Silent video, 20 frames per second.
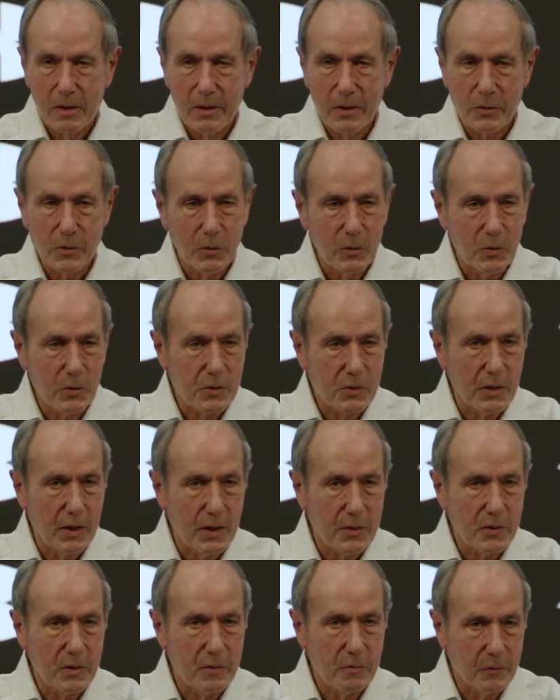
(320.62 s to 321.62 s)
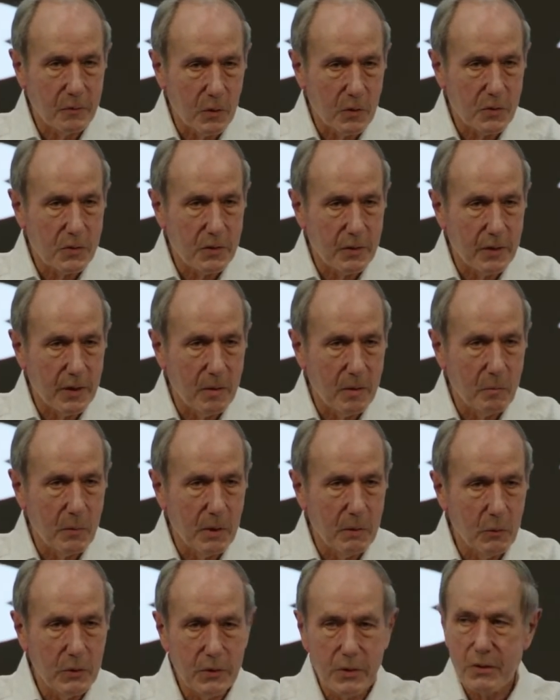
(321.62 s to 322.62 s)
introduce Sashi first to them,
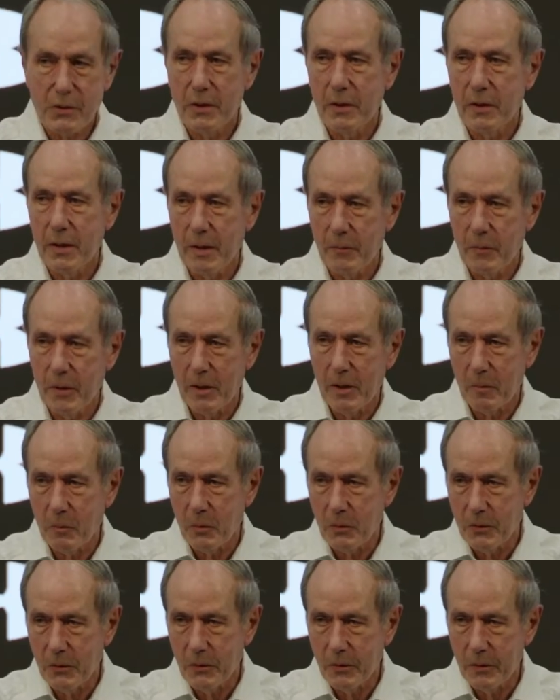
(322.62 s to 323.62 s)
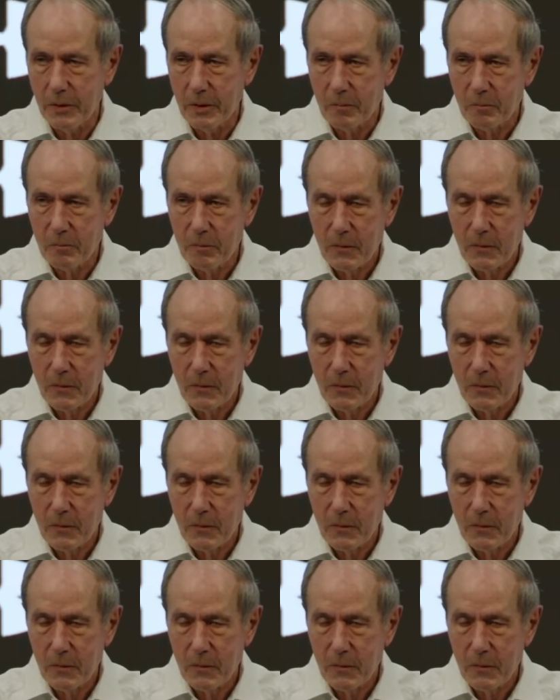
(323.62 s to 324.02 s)
but we just didn't have that opportunity.